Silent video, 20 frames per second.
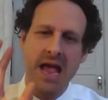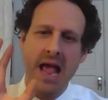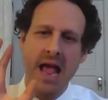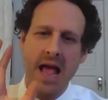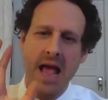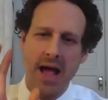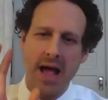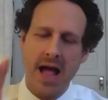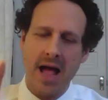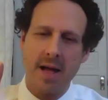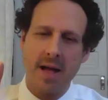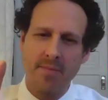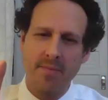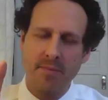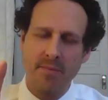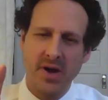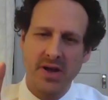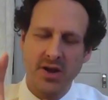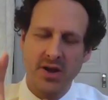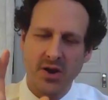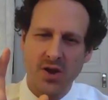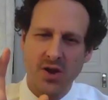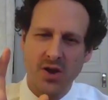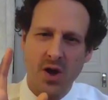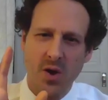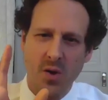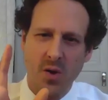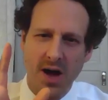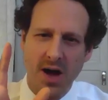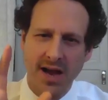But
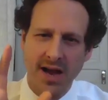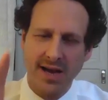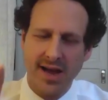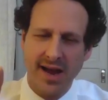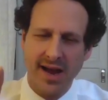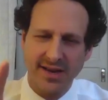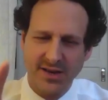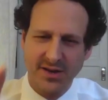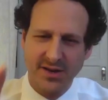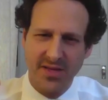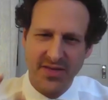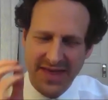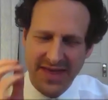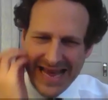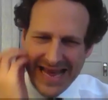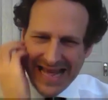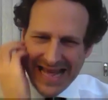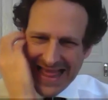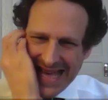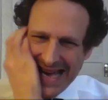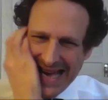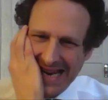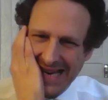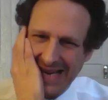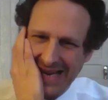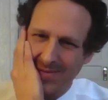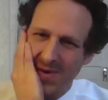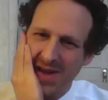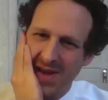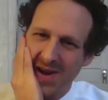I like to think that
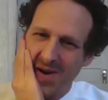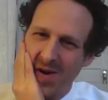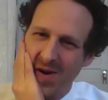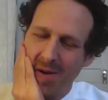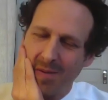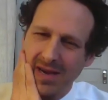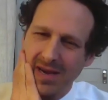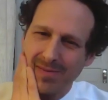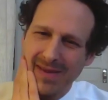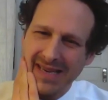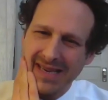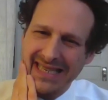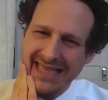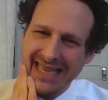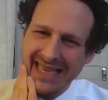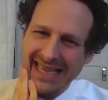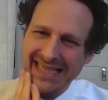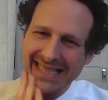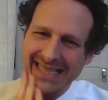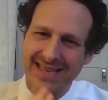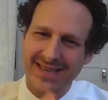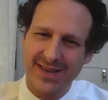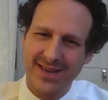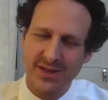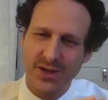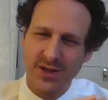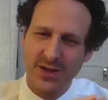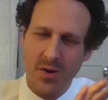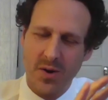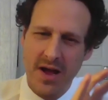we are an optimistic center.
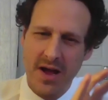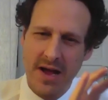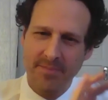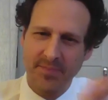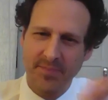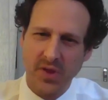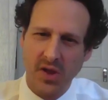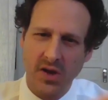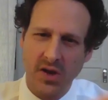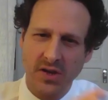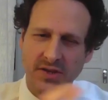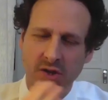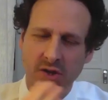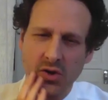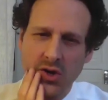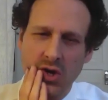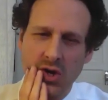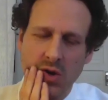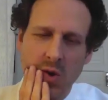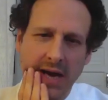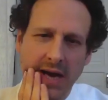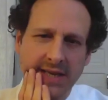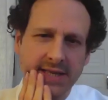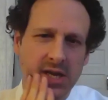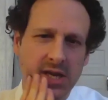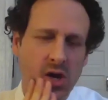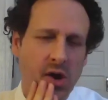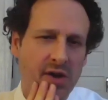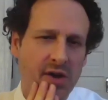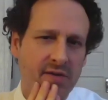So Osondu has a
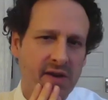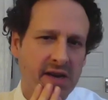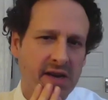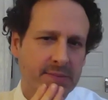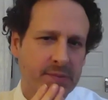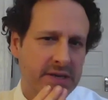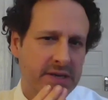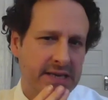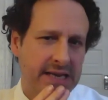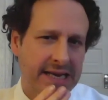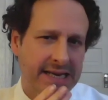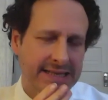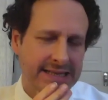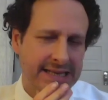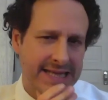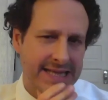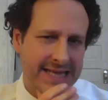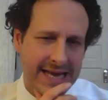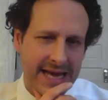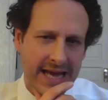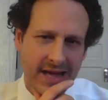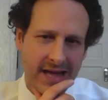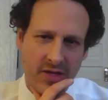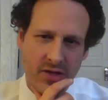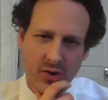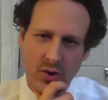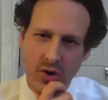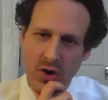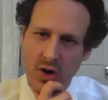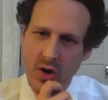lot of expertise in thinking
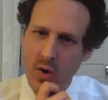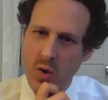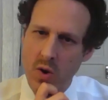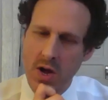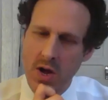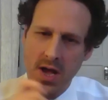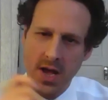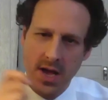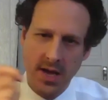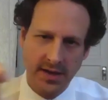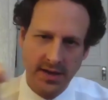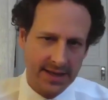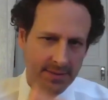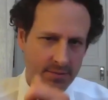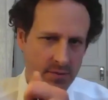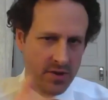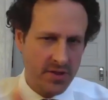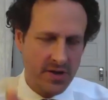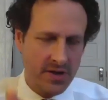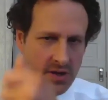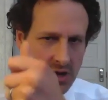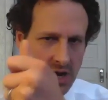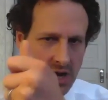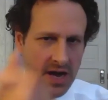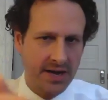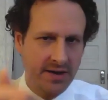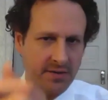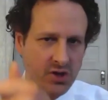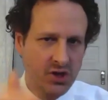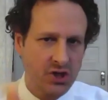through some of the kind
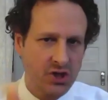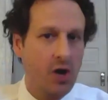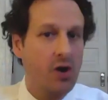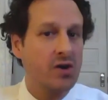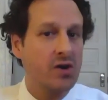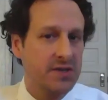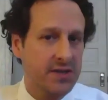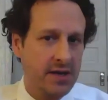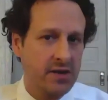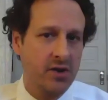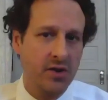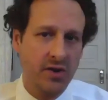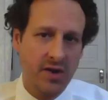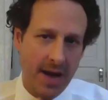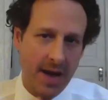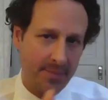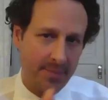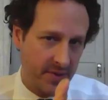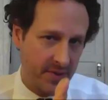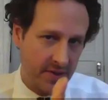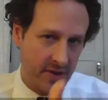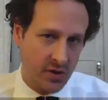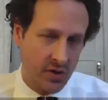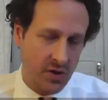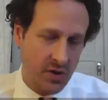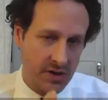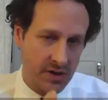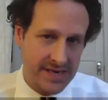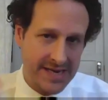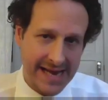of shocks that could happen that
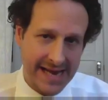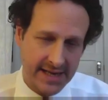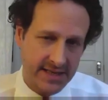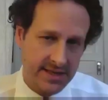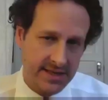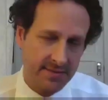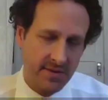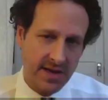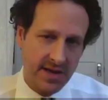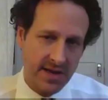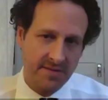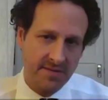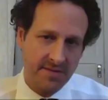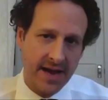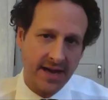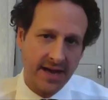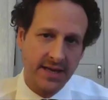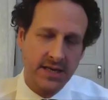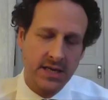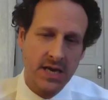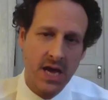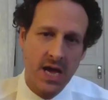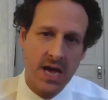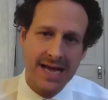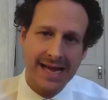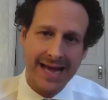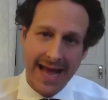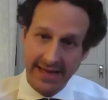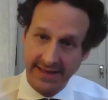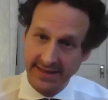could negatively affect
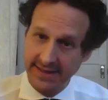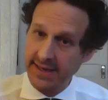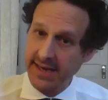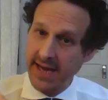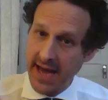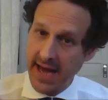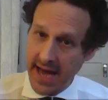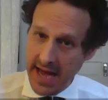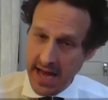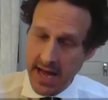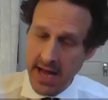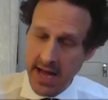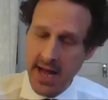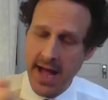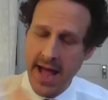cancer care.